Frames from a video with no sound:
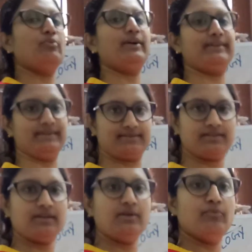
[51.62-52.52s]
waters,
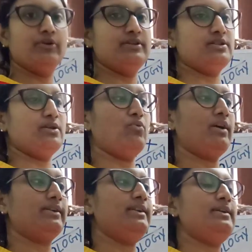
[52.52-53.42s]
for this
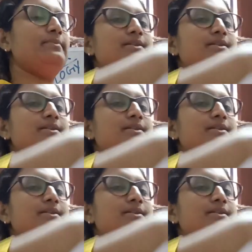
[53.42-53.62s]
water level